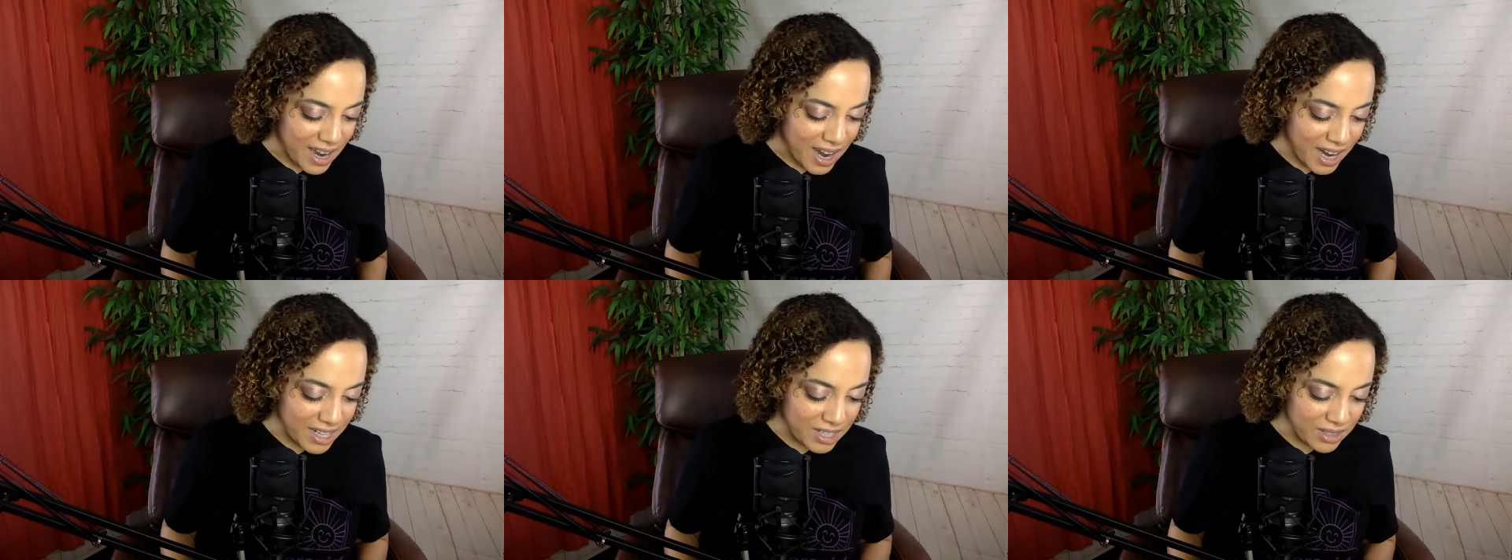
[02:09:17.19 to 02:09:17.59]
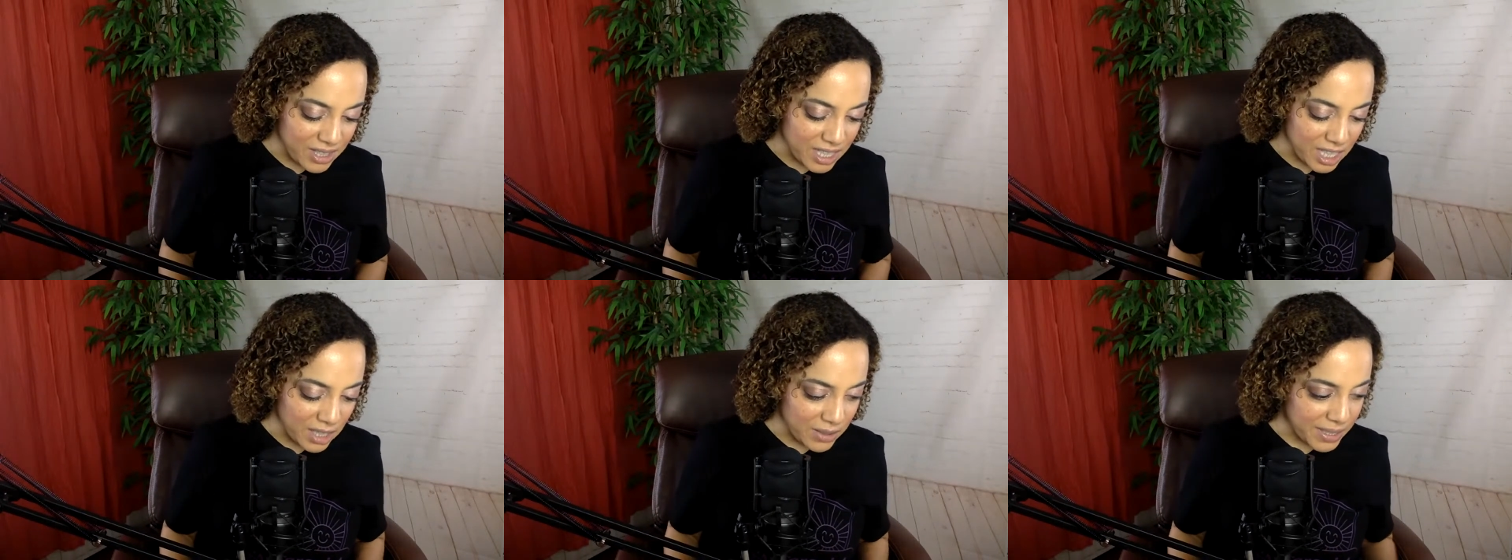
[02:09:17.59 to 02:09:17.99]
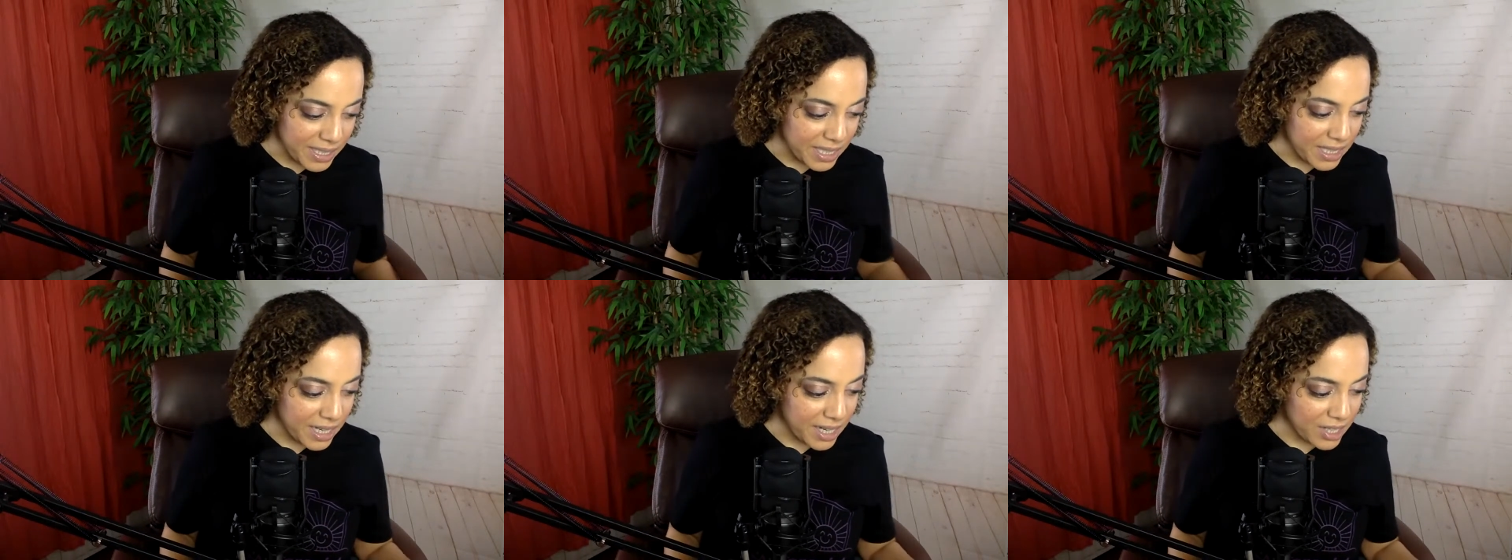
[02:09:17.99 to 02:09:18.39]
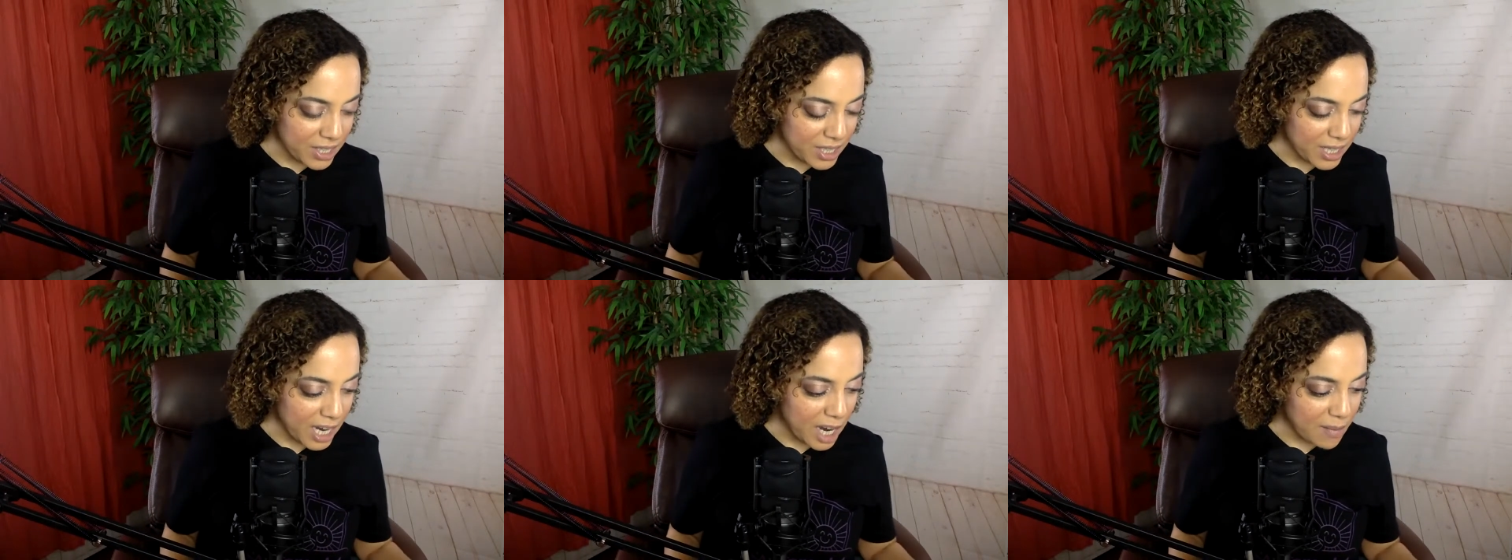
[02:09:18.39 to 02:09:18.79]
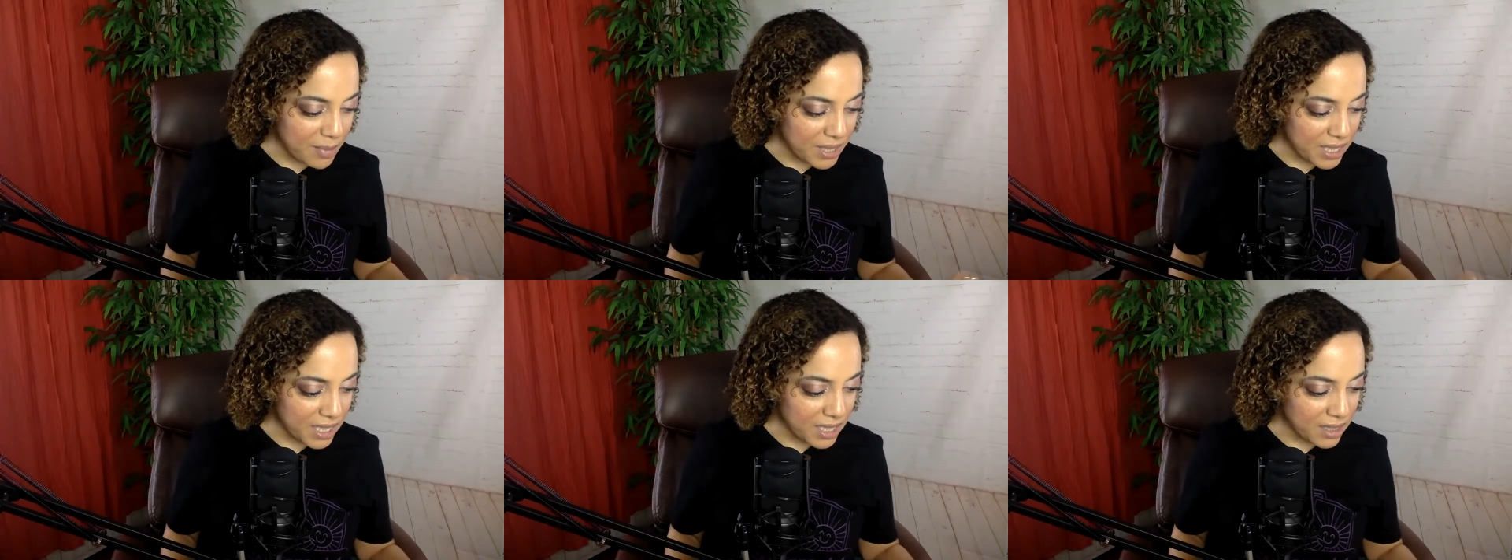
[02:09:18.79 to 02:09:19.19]
I do see a reconnection
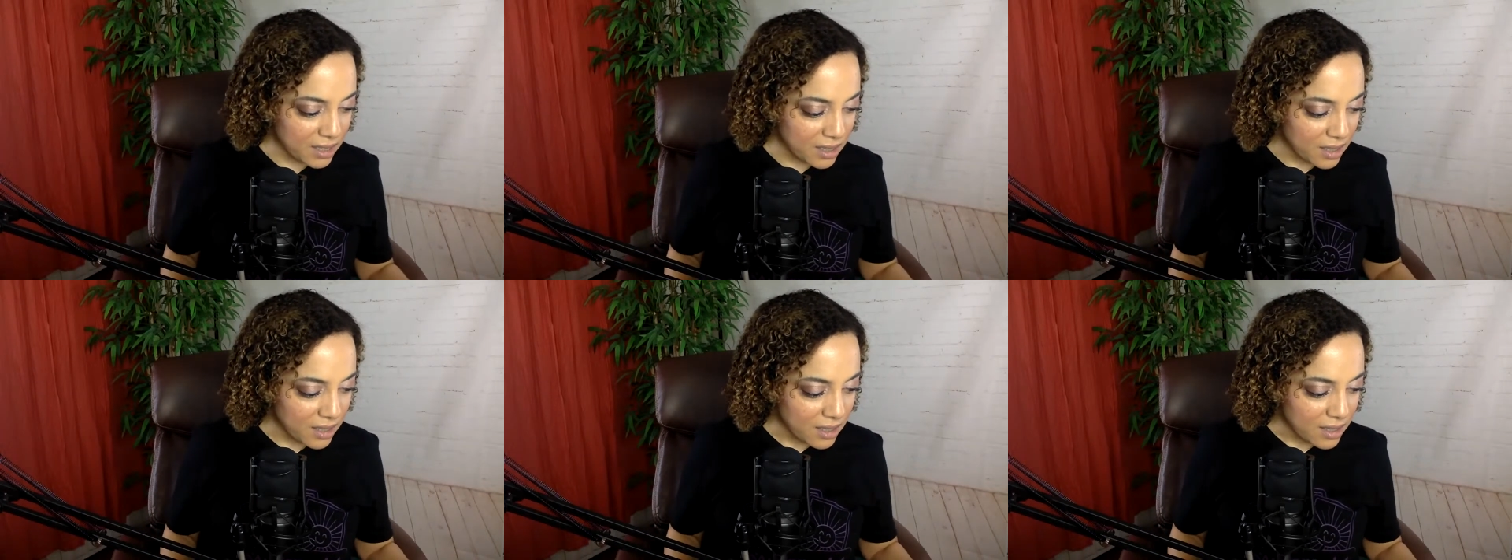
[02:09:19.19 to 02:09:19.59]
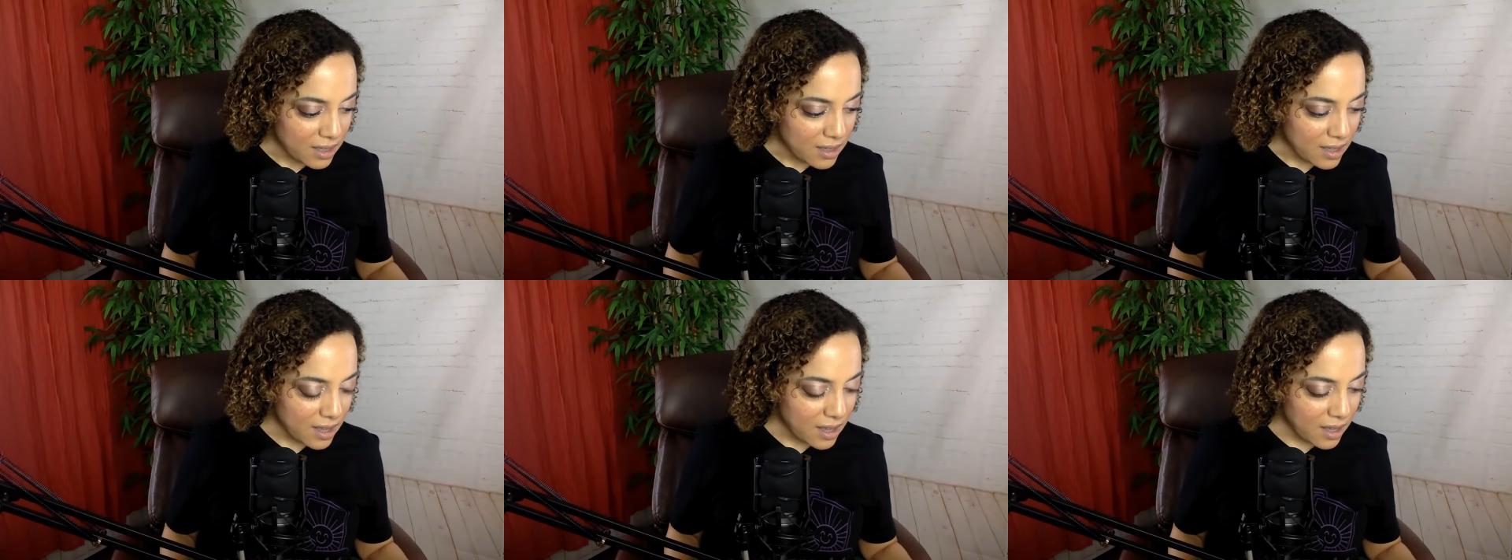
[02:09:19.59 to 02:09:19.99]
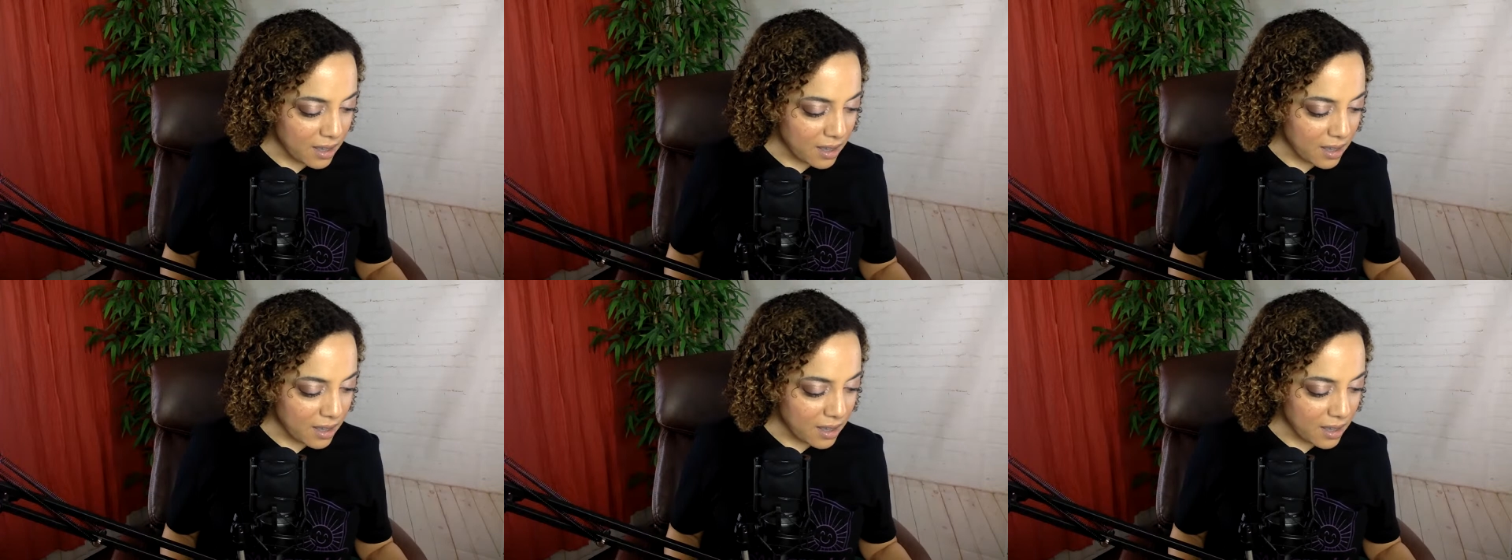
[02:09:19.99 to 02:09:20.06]
happening, but